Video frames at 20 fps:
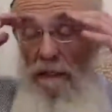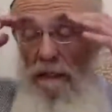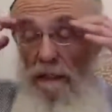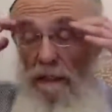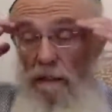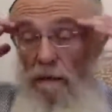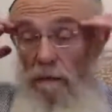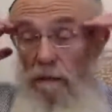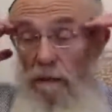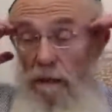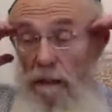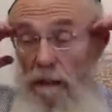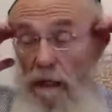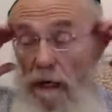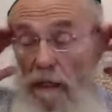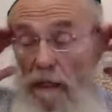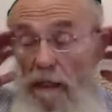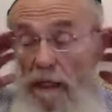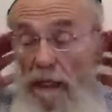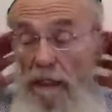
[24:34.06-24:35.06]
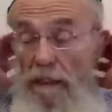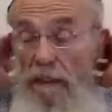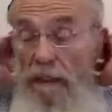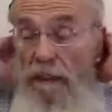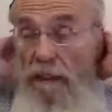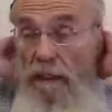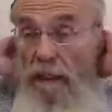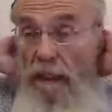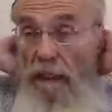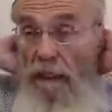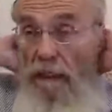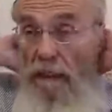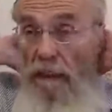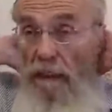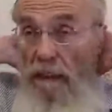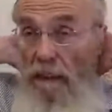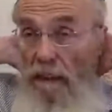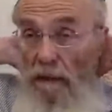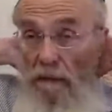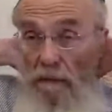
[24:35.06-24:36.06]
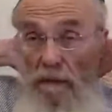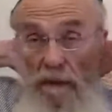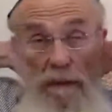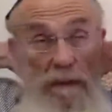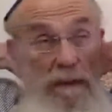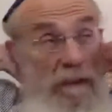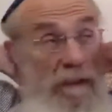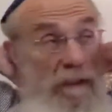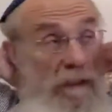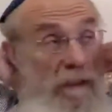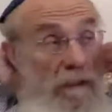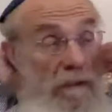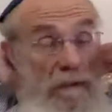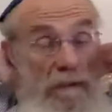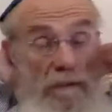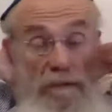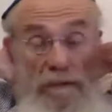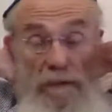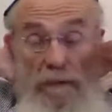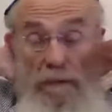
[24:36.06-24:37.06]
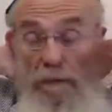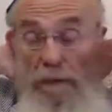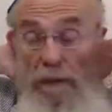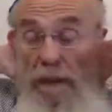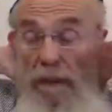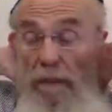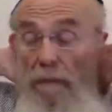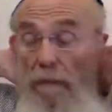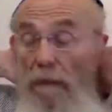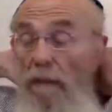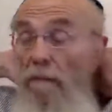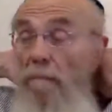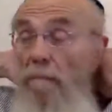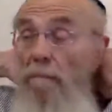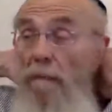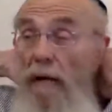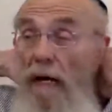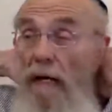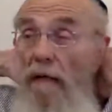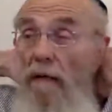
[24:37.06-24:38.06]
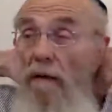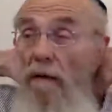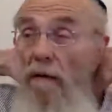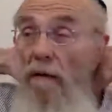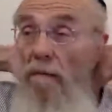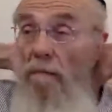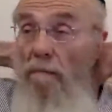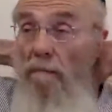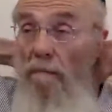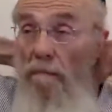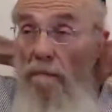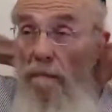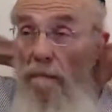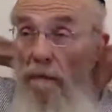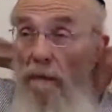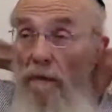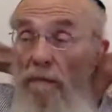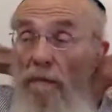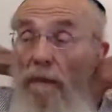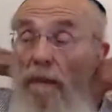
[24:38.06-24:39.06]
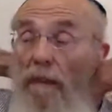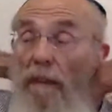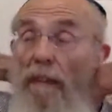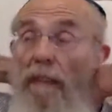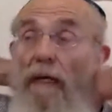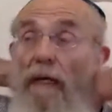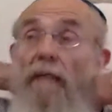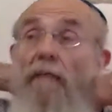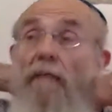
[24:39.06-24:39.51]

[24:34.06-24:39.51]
doing all kinds of things. So if you really want him back home, you really got to